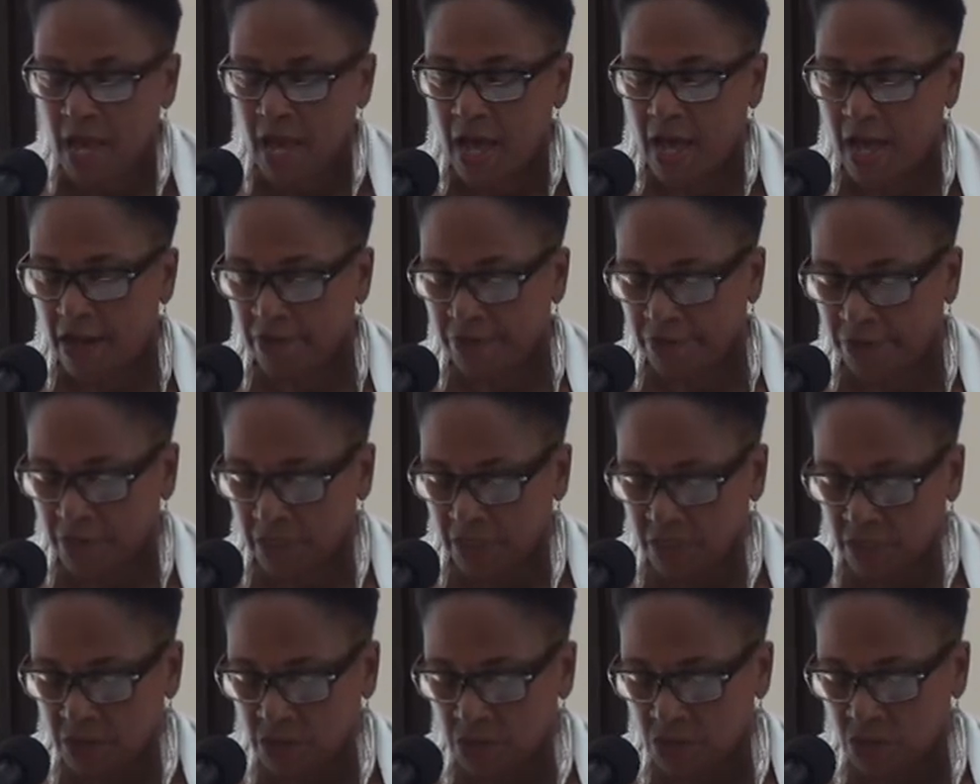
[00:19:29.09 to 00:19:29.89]

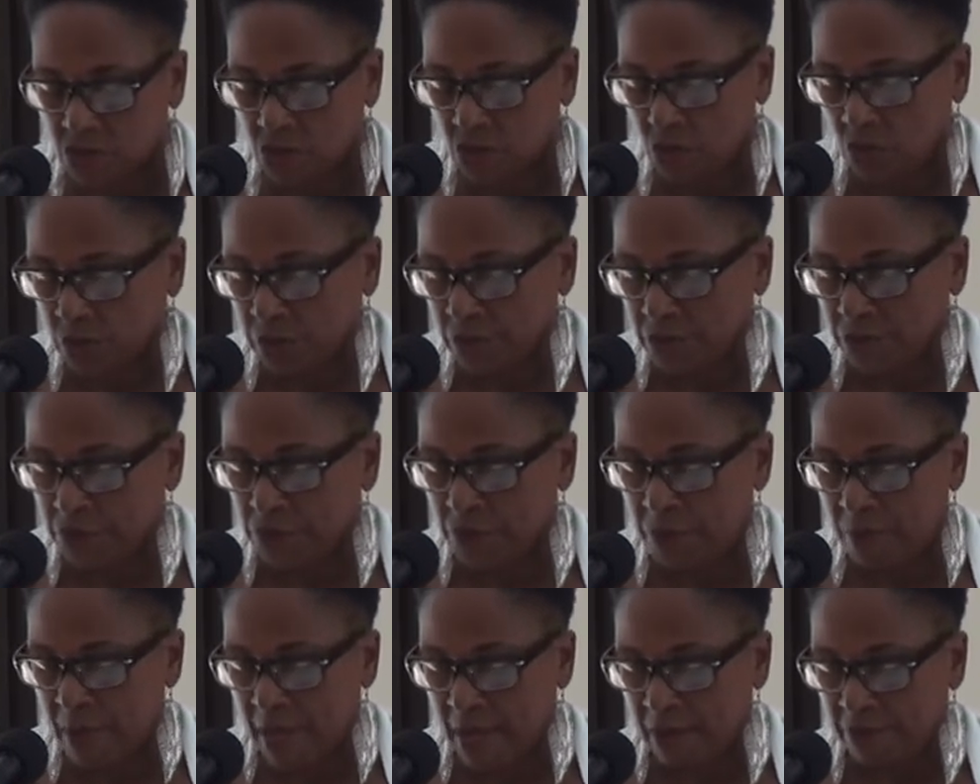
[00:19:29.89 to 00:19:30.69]
Africans stolen
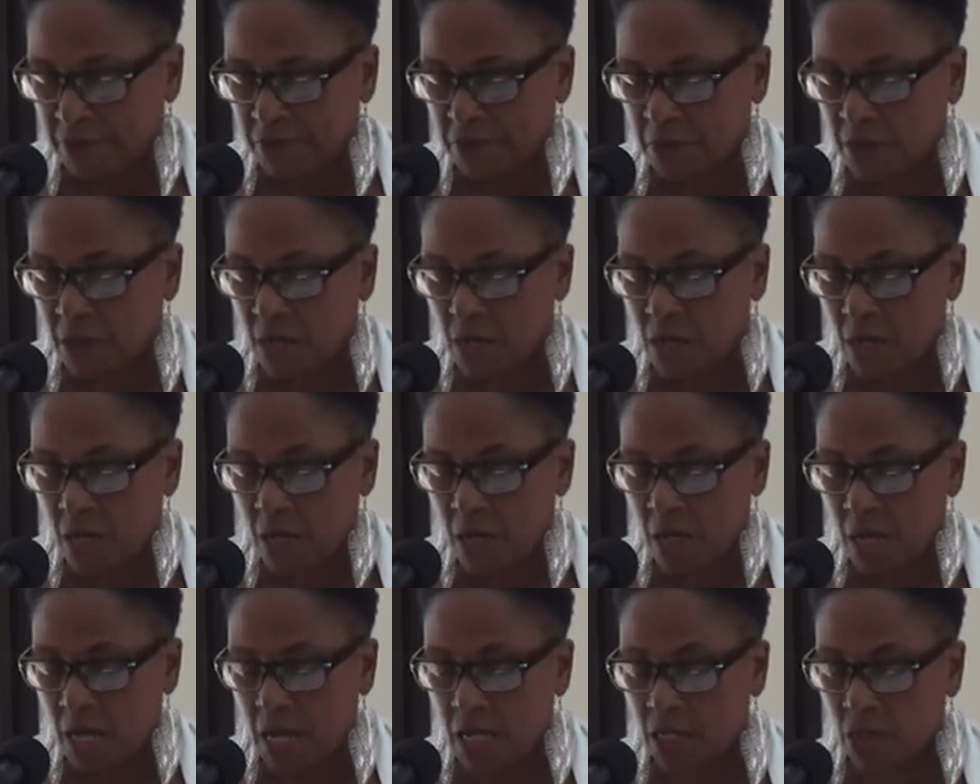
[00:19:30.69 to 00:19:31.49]
from
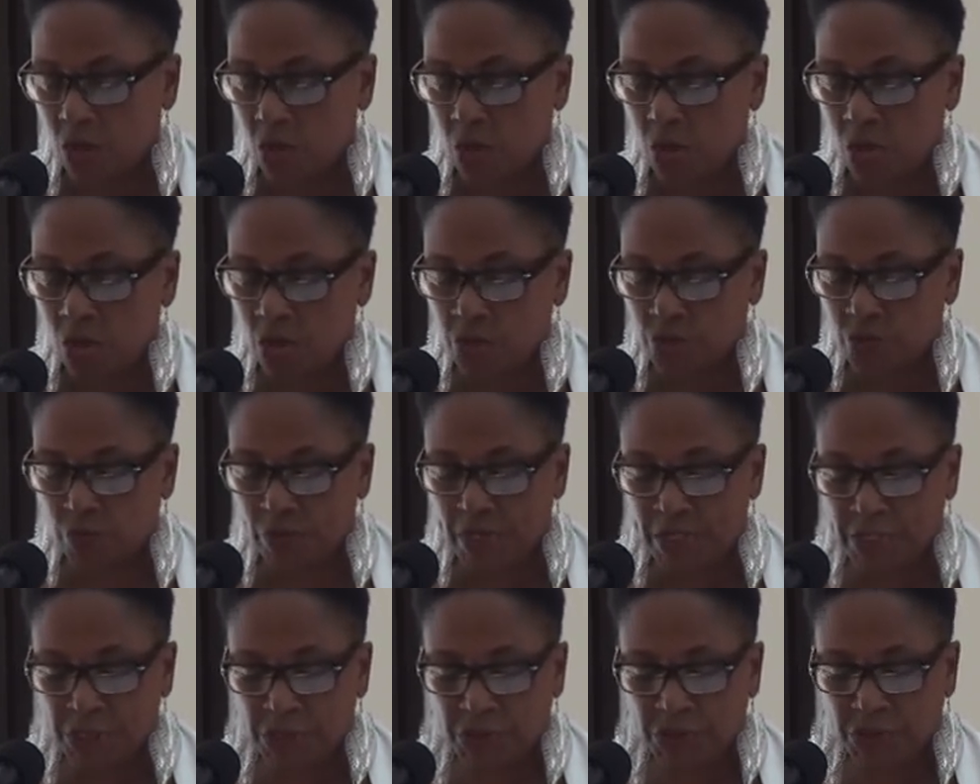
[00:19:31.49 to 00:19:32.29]
Africa and called
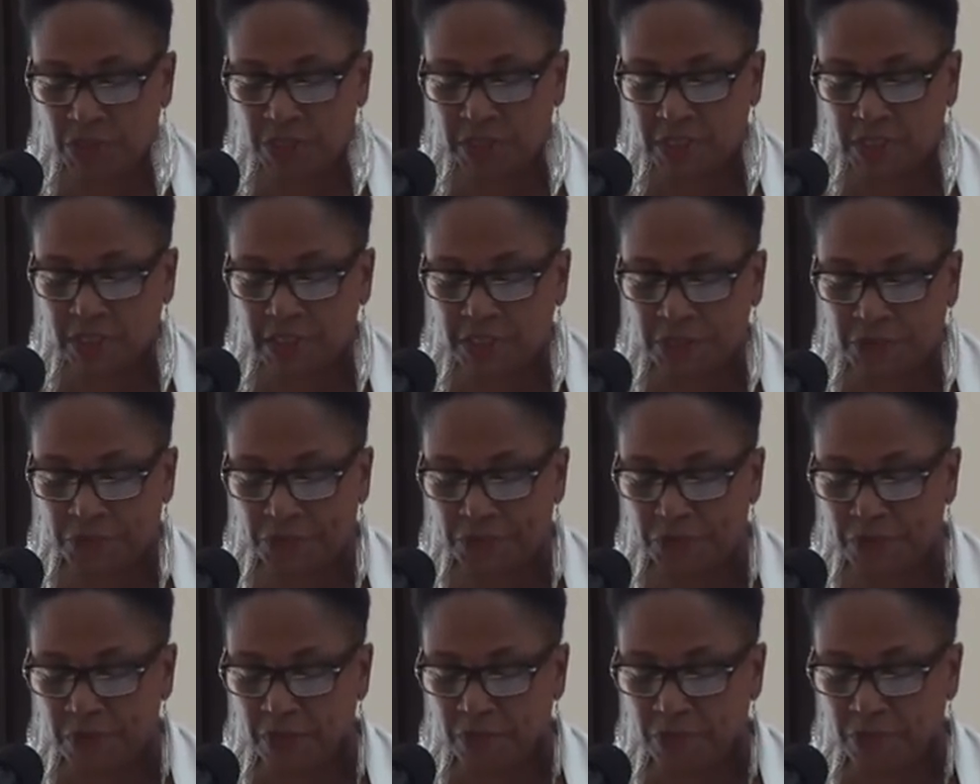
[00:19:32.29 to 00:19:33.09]
racially
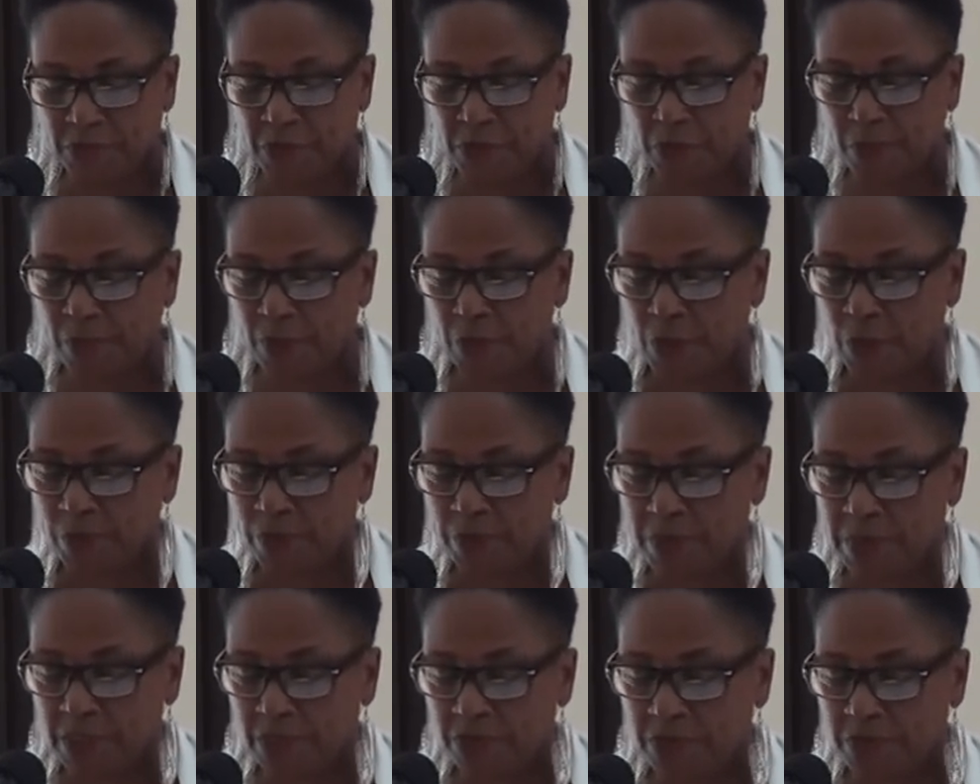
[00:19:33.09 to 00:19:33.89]
different for the
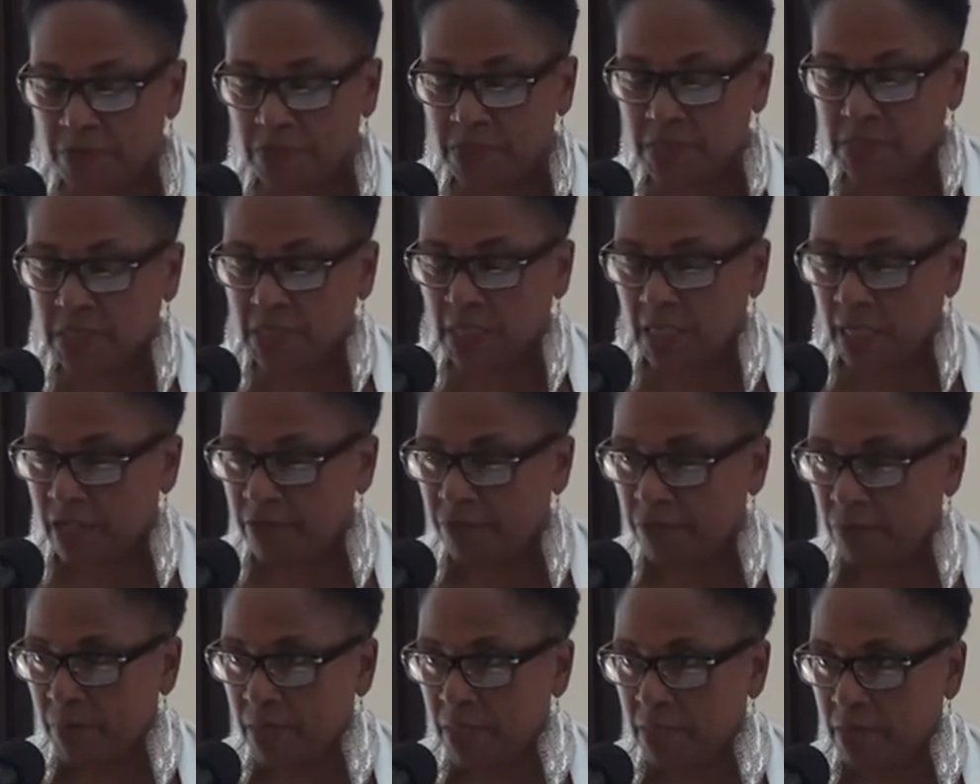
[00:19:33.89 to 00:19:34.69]
purpose of
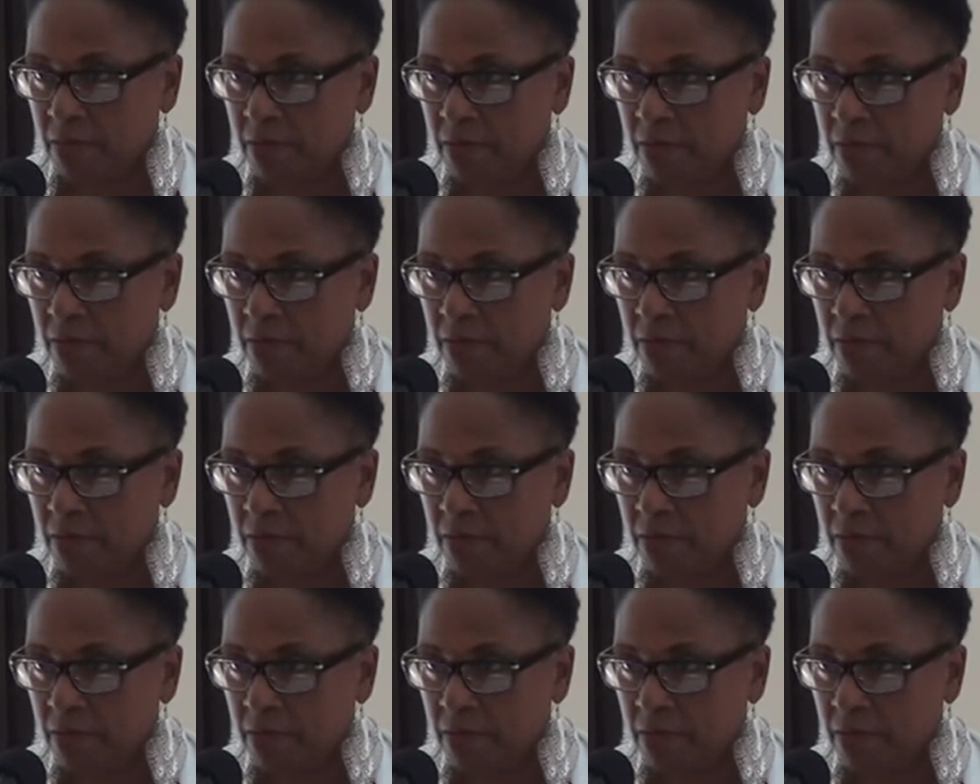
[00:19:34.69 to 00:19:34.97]
enslavement,